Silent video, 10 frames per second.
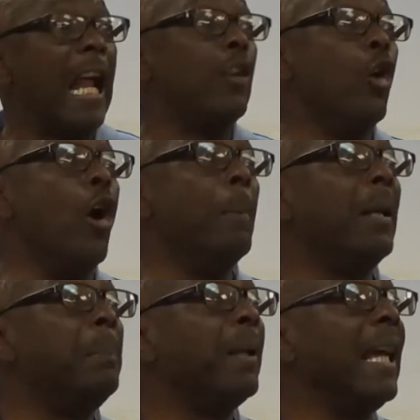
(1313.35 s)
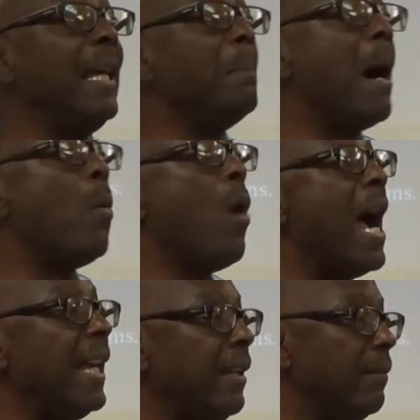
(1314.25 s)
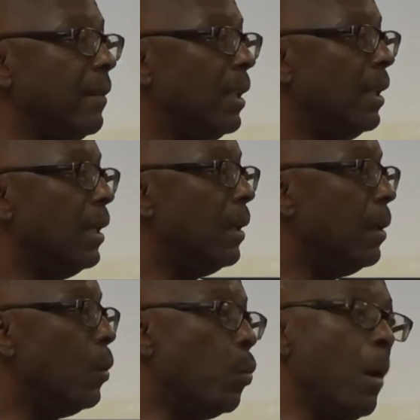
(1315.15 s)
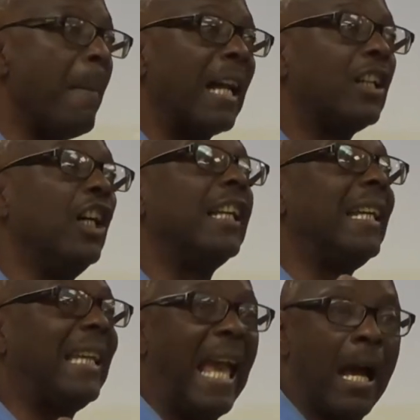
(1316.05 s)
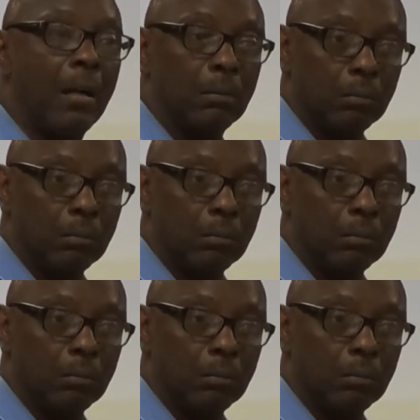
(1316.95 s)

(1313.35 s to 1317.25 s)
I normally blame my wife when my cookie count